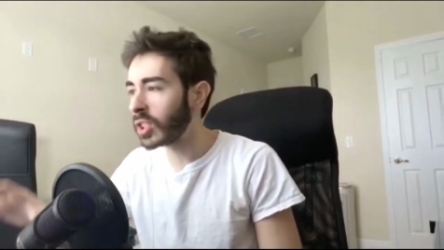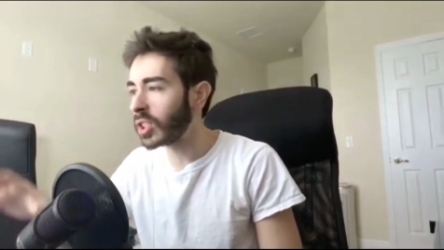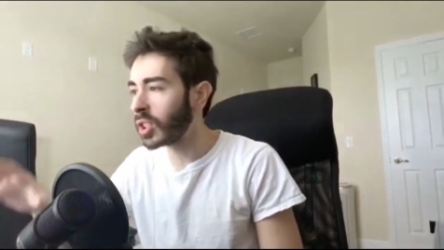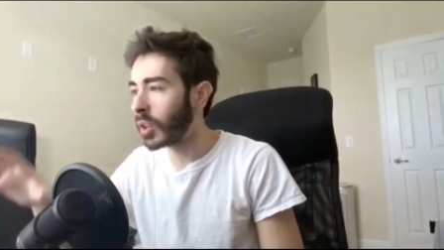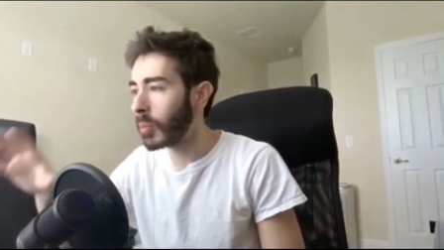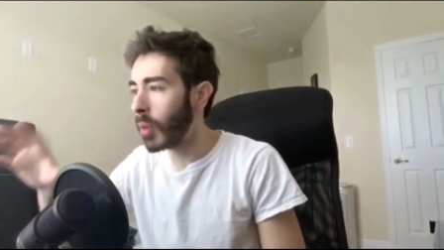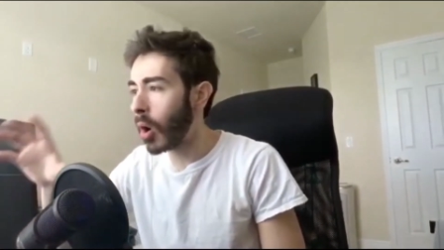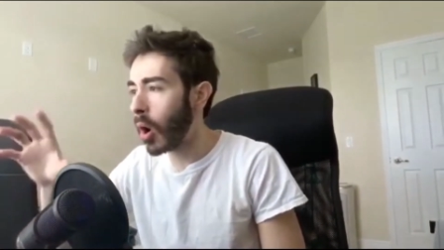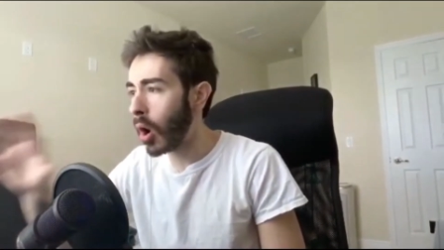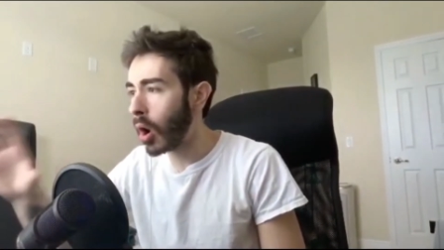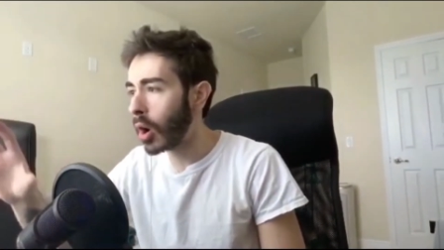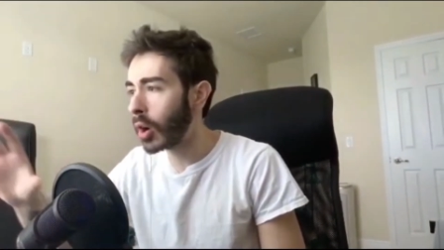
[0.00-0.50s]

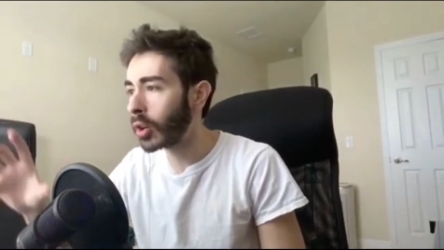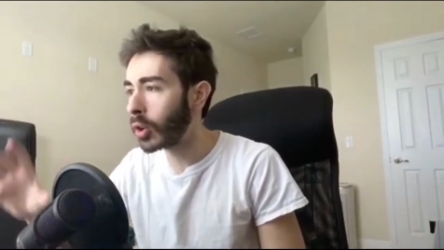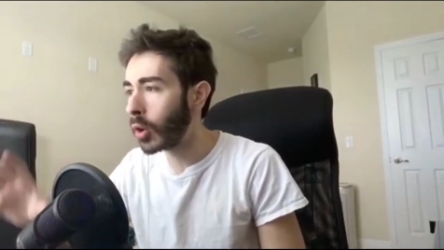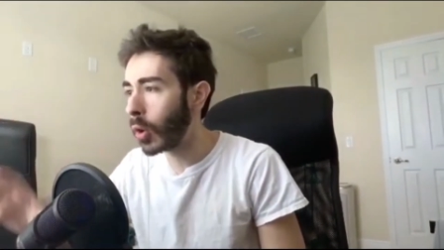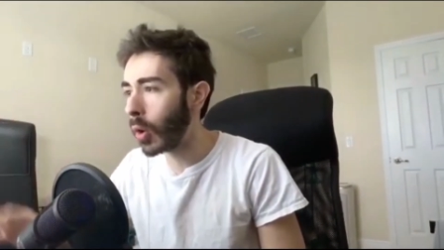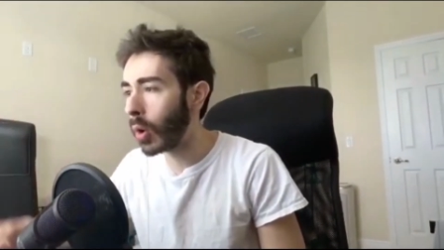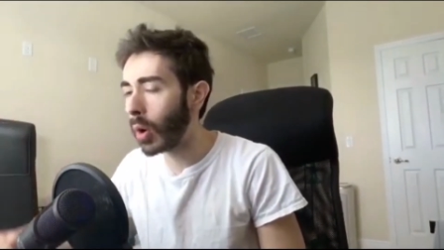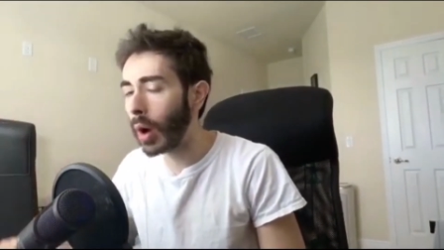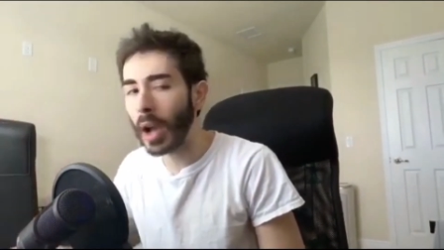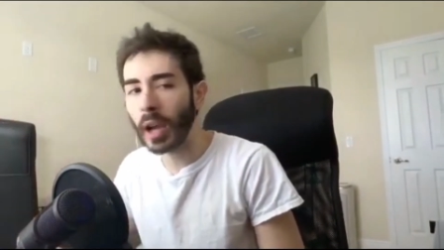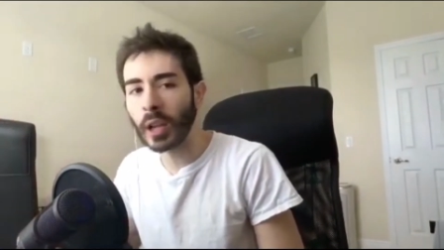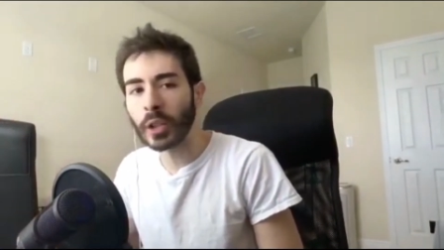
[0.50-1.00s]
some
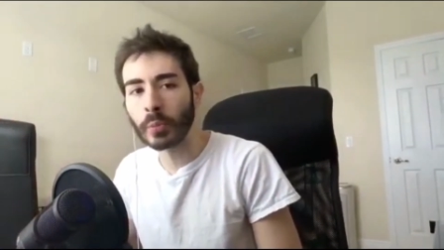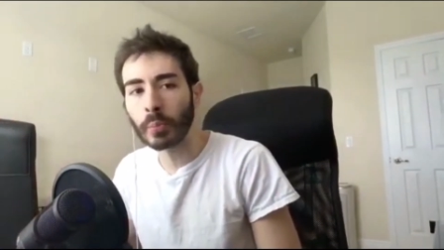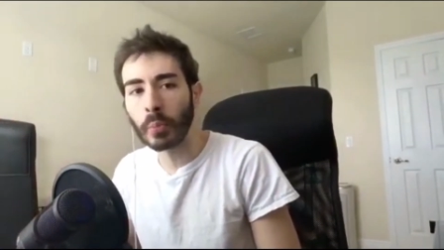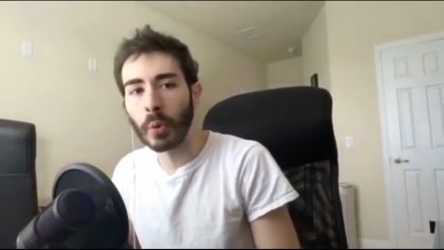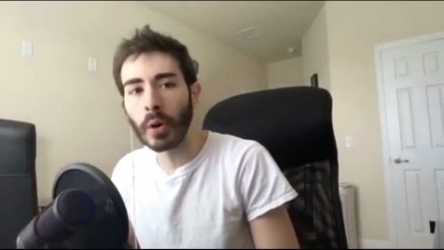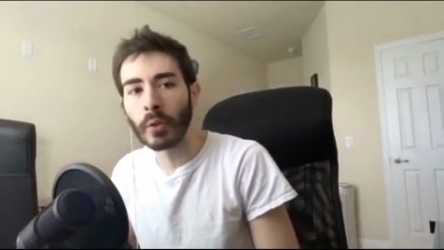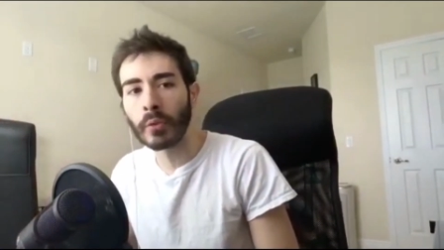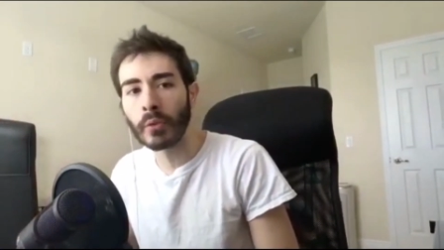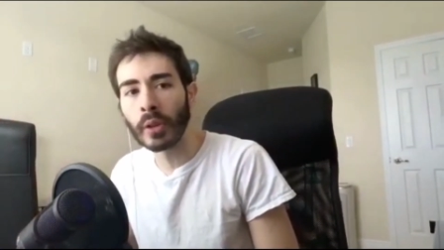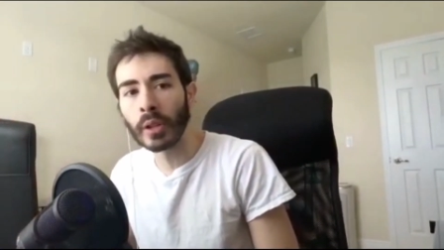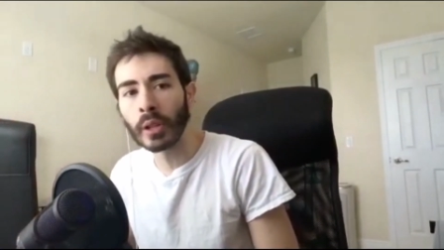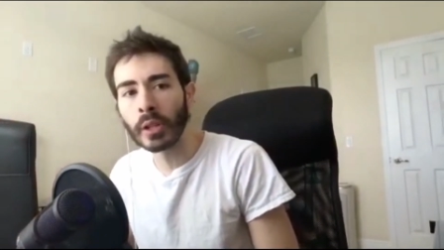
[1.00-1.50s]
hardcore
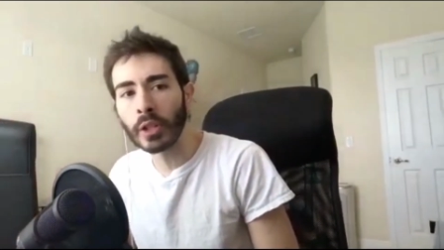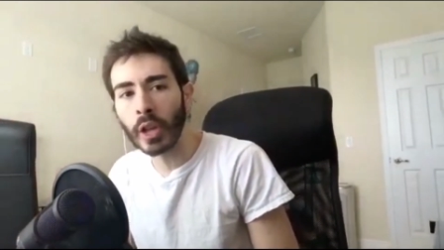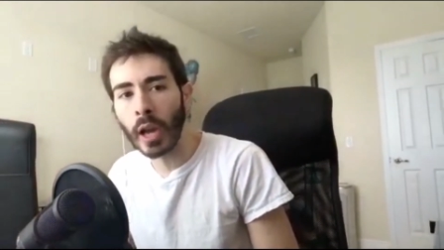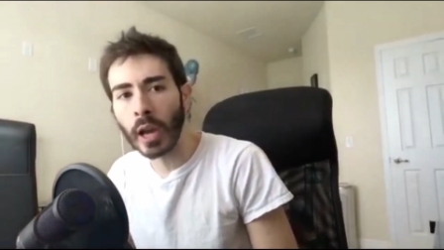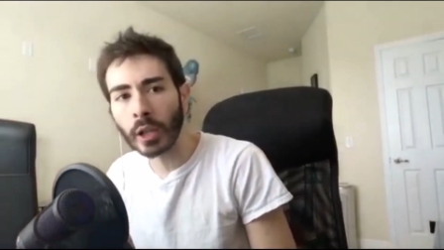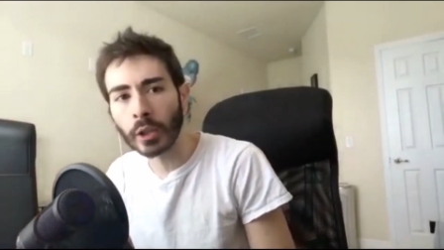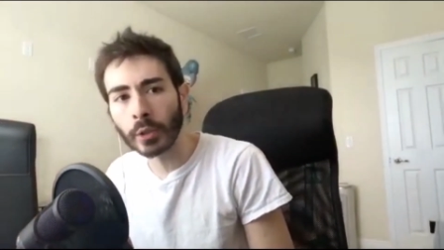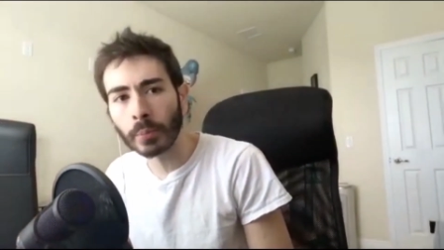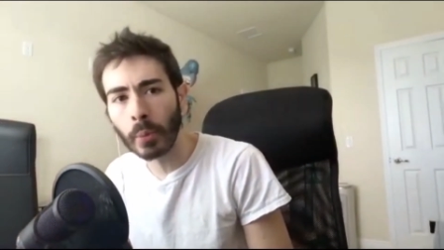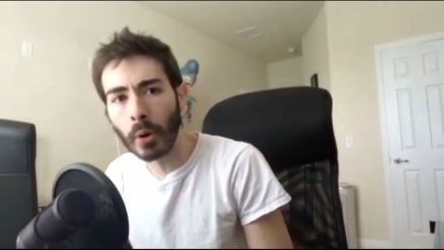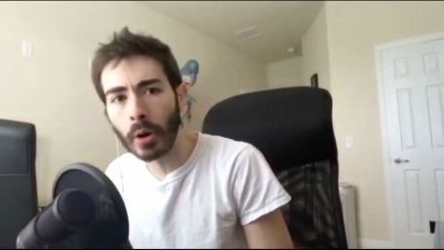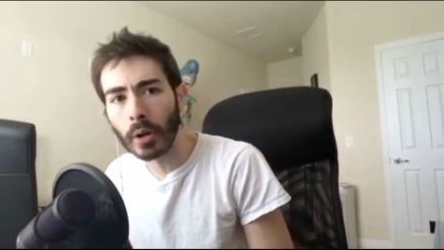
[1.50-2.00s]
expert village
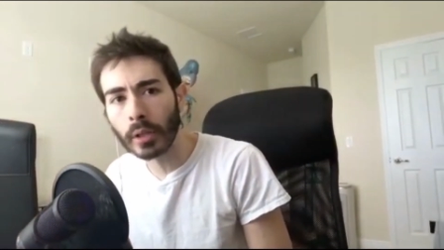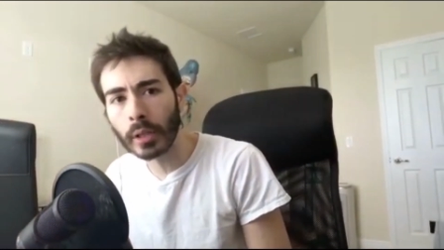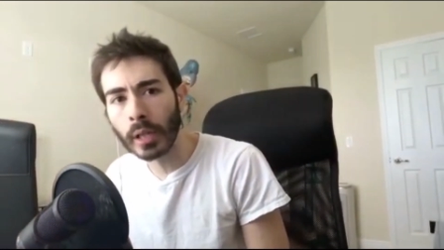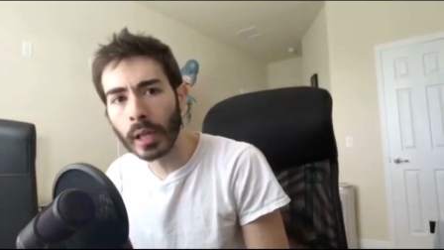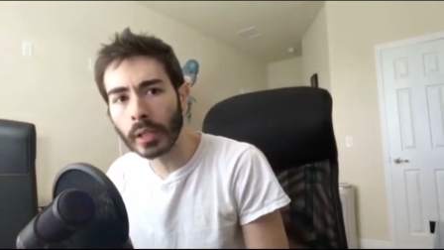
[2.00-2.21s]
expert